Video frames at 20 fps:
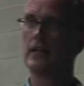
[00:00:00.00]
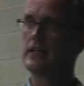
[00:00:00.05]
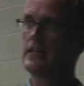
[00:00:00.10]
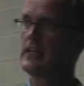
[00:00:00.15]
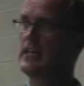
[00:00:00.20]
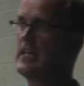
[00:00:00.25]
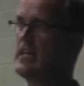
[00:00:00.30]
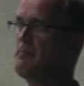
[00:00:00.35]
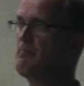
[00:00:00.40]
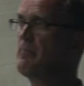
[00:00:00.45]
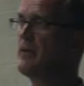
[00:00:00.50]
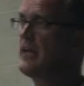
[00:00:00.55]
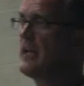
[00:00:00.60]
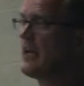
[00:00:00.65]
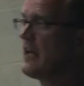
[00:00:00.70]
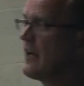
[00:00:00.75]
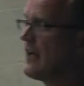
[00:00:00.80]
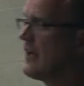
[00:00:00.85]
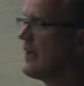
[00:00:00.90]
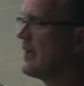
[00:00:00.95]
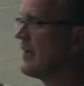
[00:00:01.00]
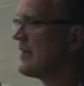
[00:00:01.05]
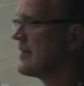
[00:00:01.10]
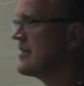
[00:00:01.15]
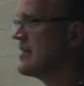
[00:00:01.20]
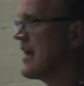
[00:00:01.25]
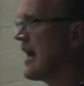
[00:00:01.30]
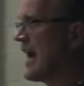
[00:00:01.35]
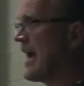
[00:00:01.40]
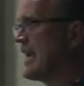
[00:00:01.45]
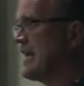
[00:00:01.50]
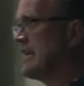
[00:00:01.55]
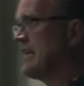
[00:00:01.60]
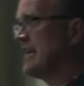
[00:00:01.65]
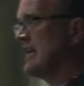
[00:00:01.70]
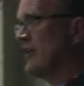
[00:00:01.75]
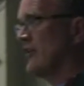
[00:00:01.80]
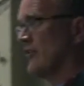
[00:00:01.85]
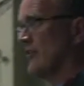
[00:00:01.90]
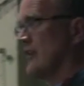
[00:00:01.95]
Keeping
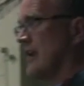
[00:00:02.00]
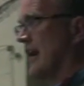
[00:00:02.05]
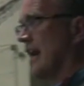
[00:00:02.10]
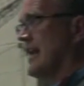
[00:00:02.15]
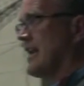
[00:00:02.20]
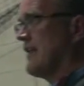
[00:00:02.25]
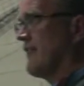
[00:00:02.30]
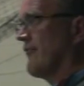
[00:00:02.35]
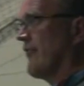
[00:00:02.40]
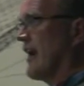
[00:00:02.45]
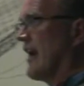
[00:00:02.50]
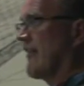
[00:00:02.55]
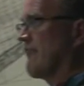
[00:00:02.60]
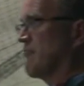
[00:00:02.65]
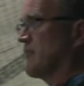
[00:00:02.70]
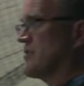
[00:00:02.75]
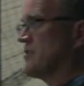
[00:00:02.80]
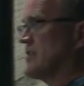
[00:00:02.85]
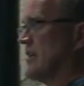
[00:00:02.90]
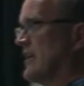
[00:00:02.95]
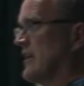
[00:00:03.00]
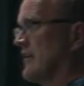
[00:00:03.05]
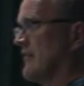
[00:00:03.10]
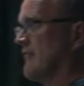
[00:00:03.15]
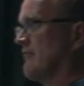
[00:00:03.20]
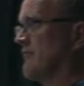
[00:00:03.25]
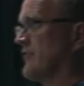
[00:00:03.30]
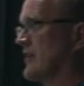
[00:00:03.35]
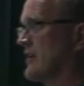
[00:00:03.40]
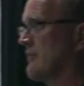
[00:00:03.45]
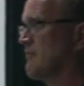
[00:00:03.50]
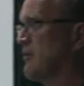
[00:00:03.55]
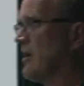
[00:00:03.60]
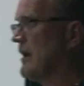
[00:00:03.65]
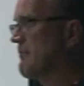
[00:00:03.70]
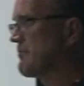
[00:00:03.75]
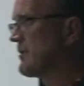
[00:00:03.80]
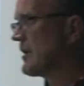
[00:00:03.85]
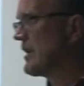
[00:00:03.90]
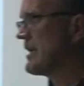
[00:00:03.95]
90 or 95% of the
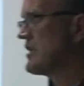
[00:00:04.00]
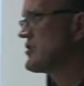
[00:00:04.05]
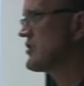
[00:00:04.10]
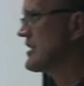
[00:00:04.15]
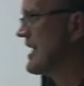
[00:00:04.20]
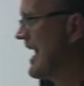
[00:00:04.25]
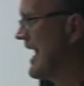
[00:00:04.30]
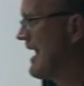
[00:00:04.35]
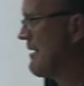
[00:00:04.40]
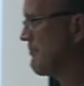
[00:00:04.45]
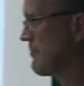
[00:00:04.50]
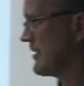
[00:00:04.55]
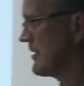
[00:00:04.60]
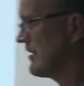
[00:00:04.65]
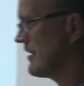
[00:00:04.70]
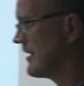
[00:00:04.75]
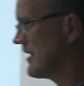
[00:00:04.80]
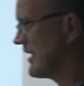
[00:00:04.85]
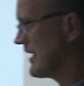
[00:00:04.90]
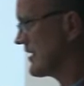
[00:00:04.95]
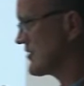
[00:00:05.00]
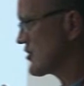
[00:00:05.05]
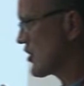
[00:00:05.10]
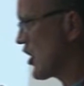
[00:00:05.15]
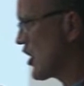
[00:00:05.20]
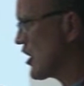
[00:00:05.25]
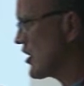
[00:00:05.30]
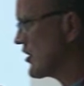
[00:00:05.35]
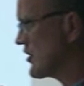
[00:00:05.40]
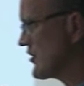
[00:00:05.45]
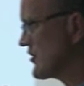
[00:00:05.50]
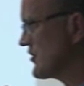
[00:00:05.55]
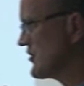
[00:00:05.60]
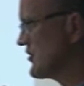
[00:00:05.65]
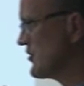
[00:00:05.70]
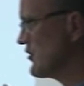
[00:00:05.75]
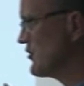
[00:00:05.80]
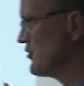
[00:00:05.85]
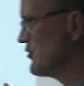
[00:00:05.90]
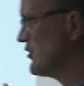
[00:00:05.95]
population happy is harder to
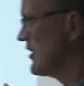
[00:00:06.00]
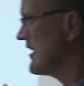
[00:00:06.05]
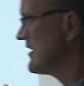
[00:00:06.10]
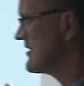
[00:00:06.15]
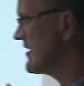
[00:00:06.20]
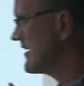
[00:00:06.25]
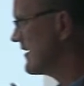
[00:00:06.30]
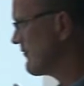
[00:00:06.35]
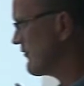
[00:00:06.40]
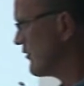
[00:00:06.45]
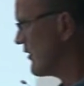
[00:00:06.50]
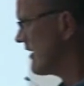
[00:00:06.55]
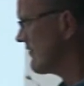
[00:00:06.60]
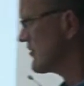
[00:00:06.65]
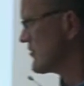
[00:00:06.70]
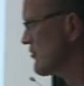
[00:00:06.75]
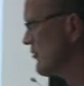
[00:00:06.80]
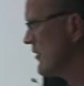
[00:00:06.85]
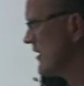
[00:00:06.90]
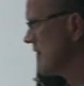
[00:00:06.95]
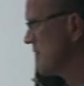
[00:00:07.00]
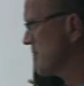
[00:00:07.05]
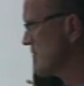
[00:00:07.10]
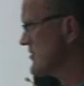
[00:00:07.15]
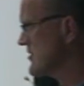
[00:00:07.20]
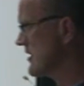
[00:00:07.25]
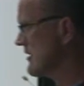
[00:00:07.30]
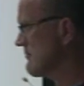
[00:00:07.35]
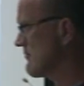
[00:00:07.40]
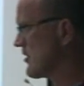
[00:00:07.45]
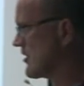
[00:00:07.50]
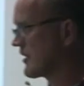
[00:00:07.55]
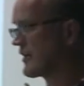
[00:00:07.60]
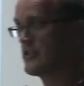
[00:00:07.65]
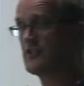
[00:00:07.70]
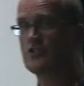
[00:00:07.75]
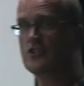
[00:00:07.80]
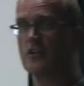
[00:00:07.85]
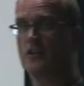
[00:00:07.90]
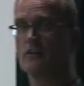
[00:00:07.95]
do than if you have a 20%
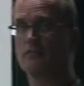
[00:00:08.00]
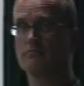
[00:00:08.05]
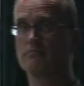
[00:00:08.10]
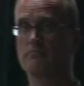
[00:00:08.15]
market share.